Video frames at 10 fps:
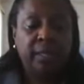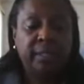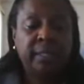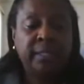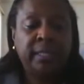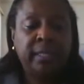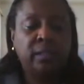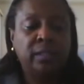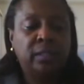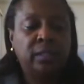
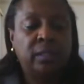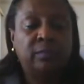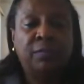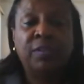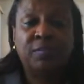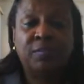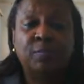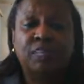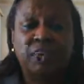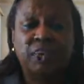details for those
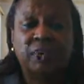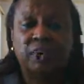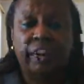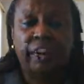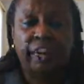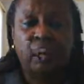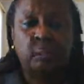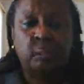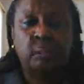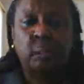who are just starting
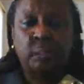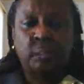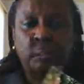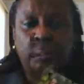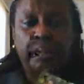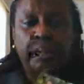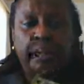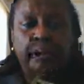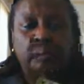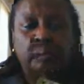out, not sure
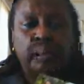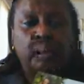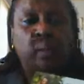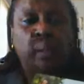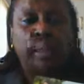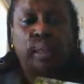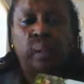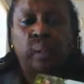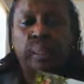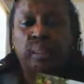yet whether you want to
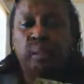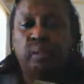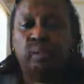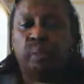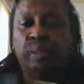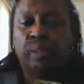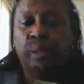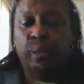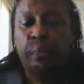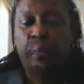go into
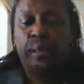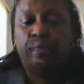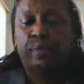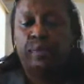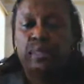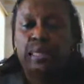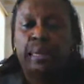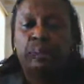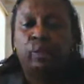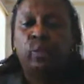aromatherapy
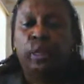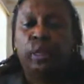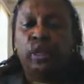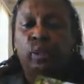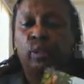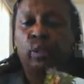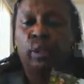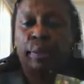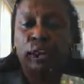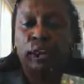full-time, you want to know more
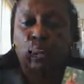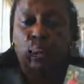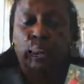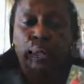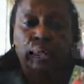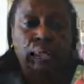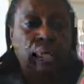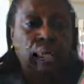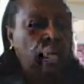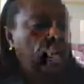about the
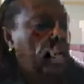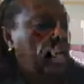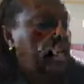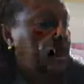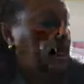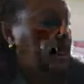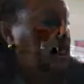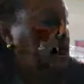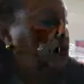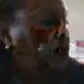oils.
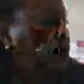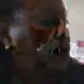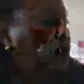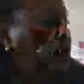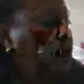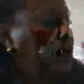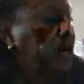This book will be